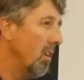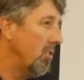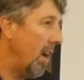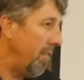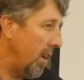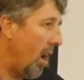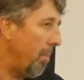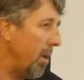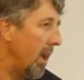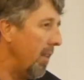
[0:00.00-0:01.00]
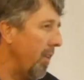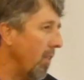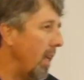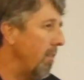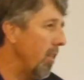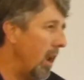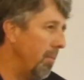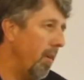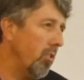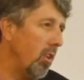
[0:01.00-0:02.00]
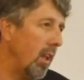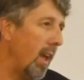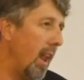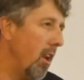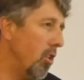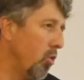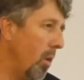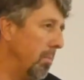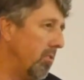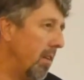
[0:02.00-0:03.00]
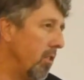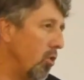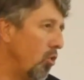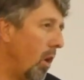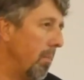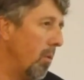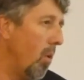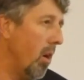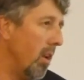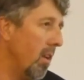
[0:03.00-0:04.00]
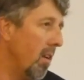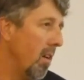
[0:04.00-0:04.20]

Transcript: So you have to comprehend at the level that I'm functioning at under 12B7 through 12B1.